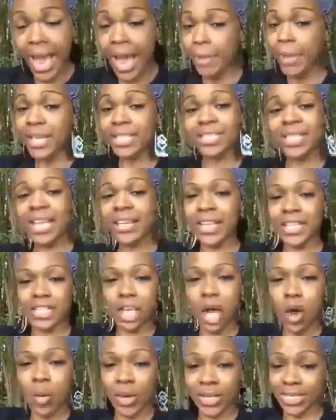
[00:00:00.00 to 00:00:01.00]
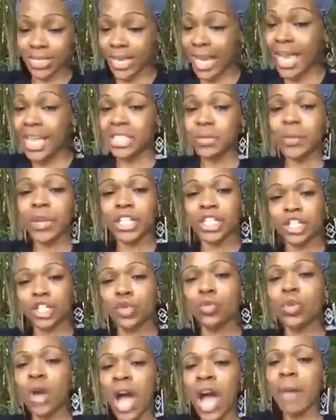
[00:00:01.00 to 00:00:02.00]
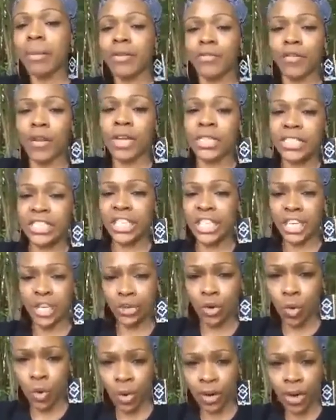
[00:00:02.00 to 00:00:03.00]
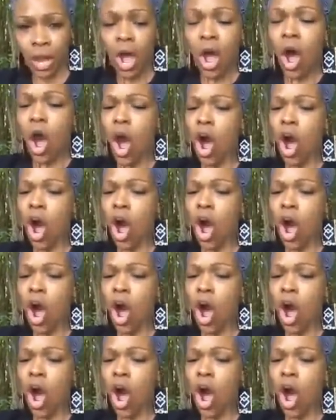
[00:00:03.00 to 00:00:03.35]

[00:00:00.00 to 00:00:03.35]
I'm not saying that's always the case, but it's too common for us to ignore.